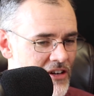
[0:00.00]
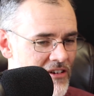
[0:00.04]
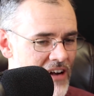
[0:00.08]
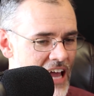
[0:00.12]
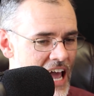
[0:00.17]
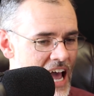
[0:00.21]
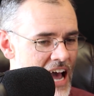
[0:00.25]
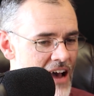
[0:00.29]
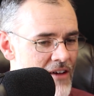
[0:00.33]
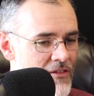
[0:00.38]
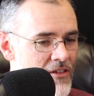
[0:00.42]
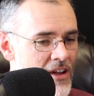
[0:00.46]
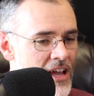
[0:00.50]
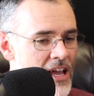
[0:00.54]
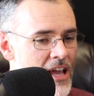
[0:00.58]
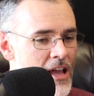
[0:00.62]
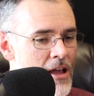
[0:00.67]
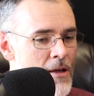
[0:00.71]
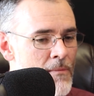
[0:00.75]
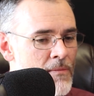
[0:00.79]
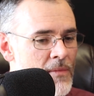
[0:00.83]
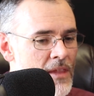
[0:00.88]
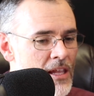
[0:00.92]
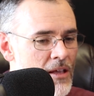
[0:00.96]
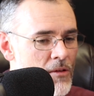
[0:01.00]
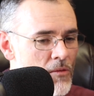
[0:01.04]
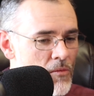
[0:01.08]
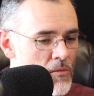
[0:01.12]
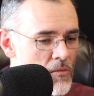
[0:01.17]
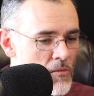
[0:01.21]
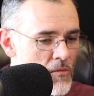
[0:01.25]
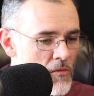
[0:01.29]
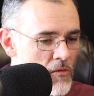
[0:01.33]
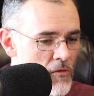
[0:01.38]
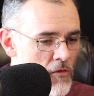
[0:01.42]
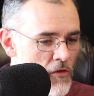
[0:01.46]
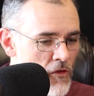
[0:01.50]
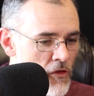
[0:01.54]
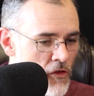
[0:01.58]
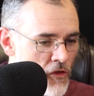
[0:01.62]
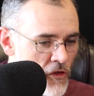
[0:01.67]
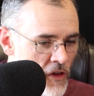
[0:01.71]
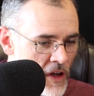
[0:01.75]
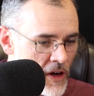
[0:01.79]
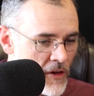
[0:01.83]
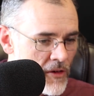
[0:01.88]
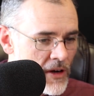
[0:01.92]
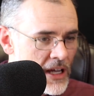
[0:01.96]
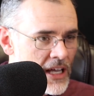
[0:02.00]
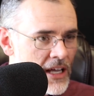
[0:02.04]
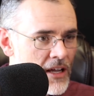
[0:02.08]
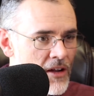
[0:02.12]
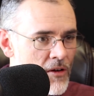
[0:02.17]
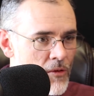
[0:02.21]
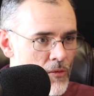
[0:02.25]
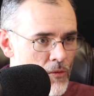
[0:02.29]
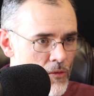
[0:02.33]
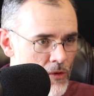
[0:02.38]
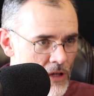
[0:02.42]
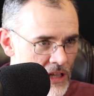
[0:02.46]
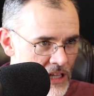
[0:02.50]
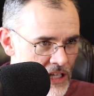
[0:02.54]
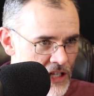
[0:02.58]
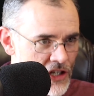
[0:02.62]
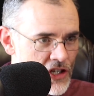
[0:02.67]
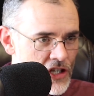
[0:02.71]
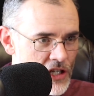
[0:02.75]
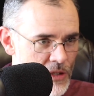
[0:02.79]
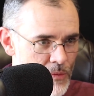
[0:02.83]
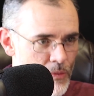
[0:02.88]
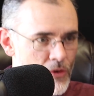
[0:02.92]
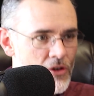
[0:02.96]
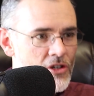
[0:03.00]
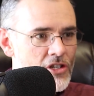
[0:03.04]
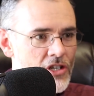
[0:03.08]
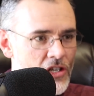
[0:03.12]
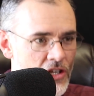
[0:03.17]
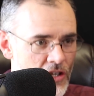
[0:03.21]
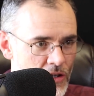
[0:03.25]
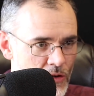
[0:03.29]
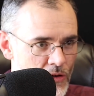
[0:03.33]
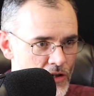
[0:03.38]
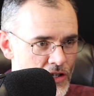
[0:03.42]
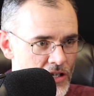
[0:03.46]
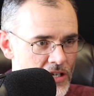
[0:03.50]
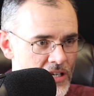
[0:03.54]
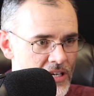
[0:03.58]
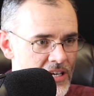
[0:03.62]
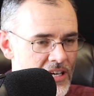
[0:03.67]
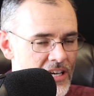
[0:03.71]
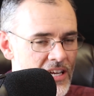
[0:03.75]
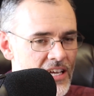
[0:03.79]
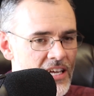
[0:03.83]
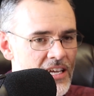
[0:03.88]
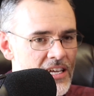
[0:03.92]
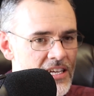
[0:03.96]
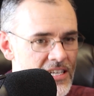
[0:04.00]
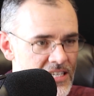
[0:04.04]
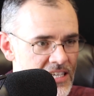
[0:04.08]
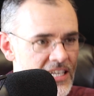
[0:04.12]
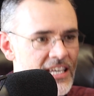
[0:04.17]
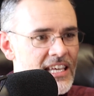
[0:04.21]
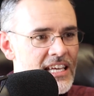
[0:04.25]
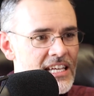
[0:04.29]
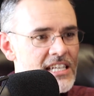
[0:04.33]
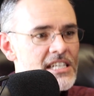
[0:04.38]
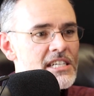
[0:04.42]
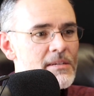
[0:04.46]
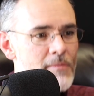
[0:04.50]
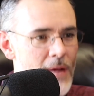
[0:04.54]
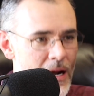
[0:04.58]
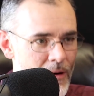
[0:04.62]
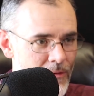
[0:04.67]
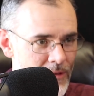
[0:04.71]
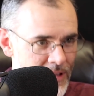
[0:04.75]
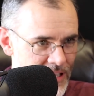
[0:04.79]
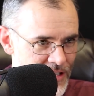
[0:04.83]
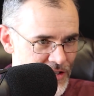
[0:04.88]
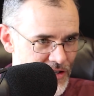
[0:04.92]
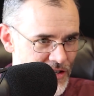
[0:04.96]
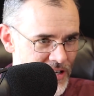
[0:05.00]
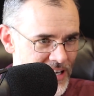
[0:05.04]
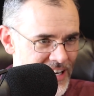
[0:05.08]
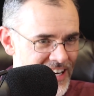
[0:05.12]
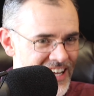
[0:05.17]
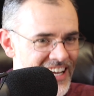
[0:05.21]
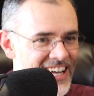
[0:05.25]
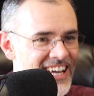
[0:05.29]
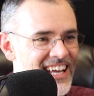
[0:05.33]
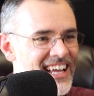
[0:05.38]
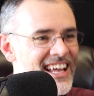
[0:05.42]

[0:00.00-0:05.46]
year and a half, fearing religious persecution is against my religion.